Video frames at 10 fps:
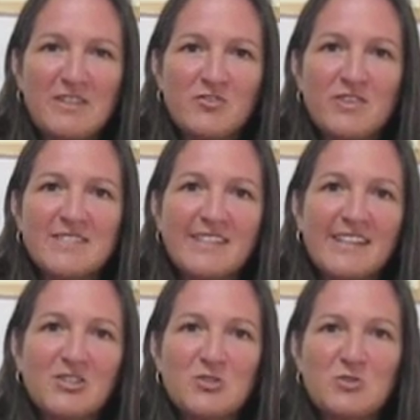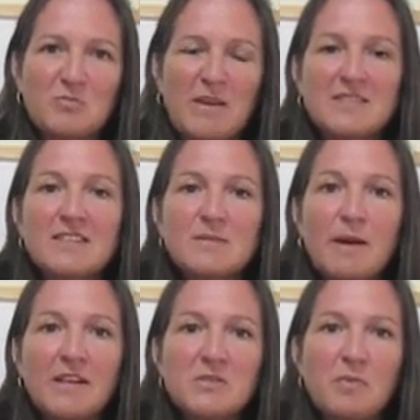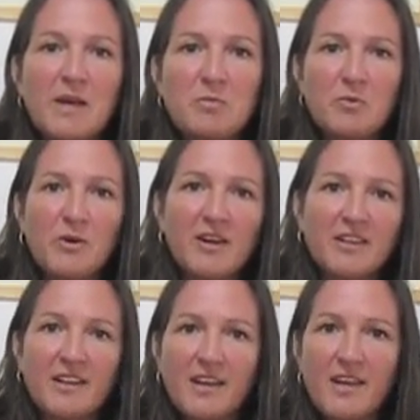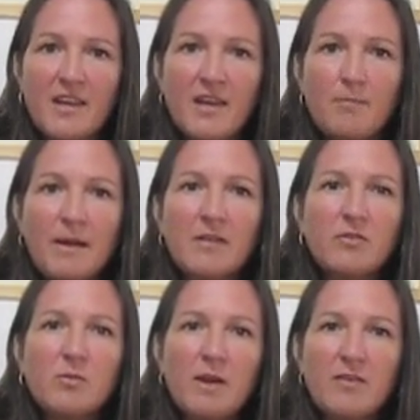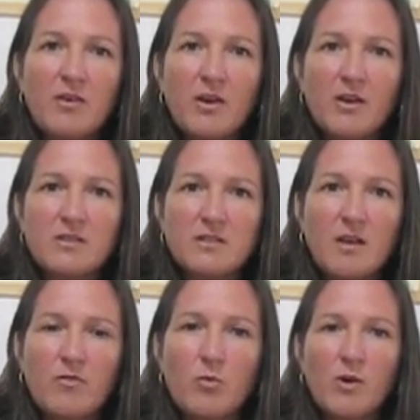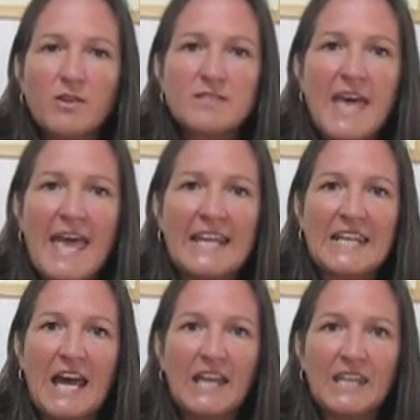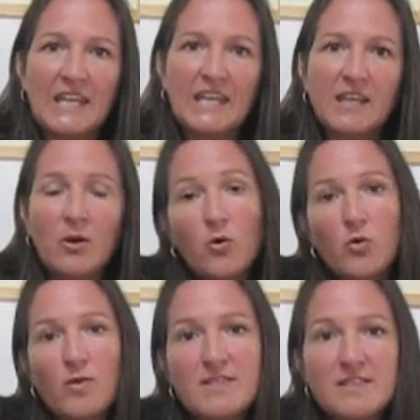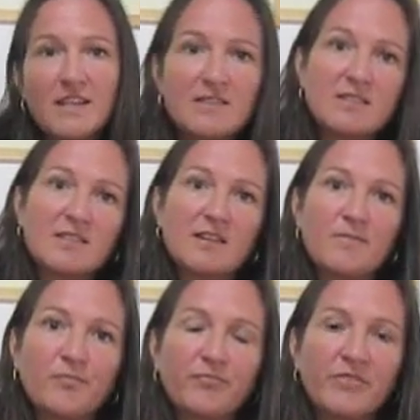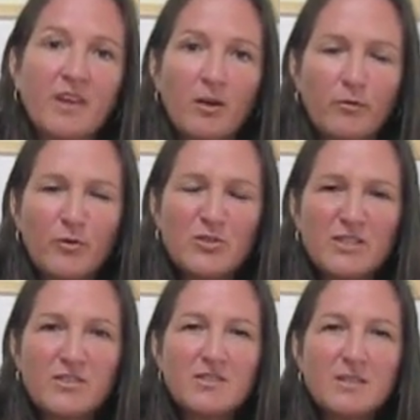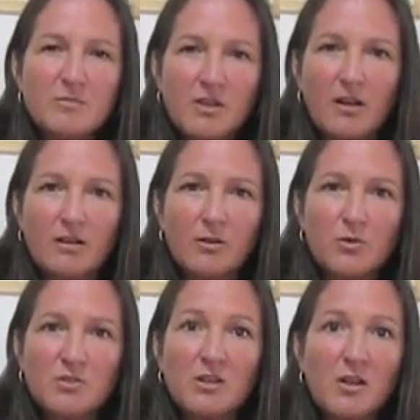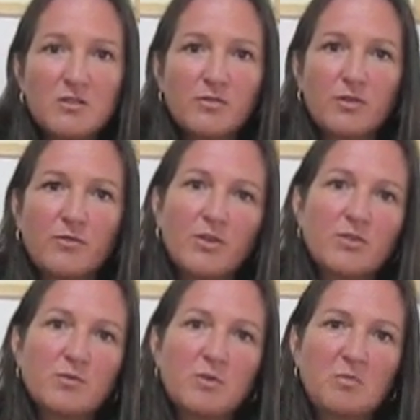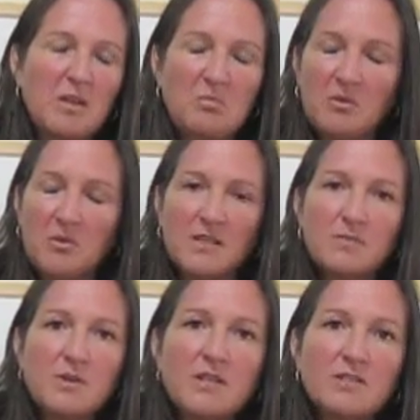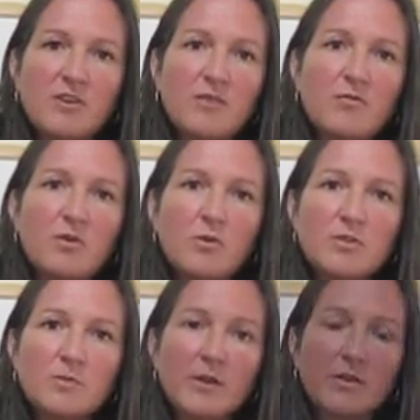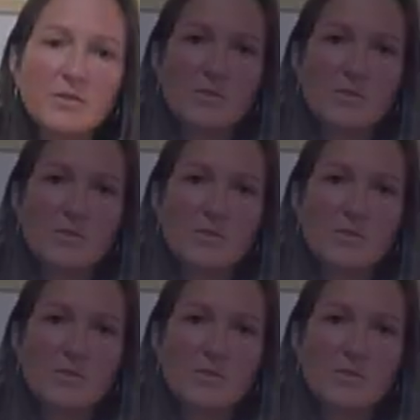interesting issues, basically Spanish paperwork. Many of you may have heard of the words NIE or Residencia. Unfortunately, it does seem to cause a lot of confusion with people, but it's pretty straightforward, to be honest